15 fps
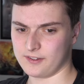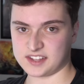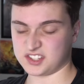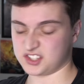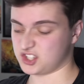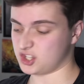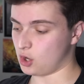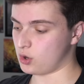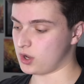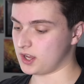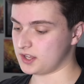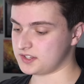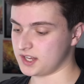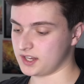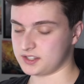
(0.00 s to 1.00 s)
as
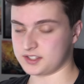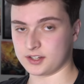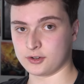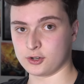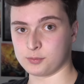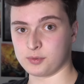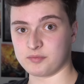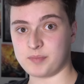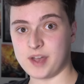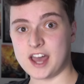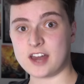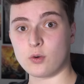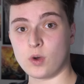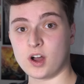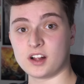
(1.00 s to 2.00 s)
Ahsoka takes a group of
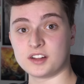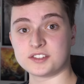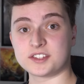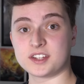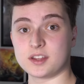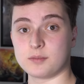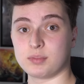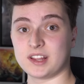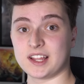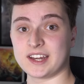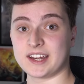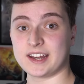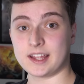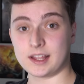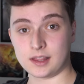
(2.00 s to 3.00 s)
Padawans to the
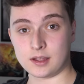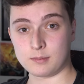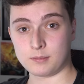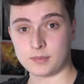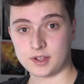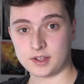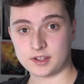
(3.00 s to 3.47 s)
planet Ilum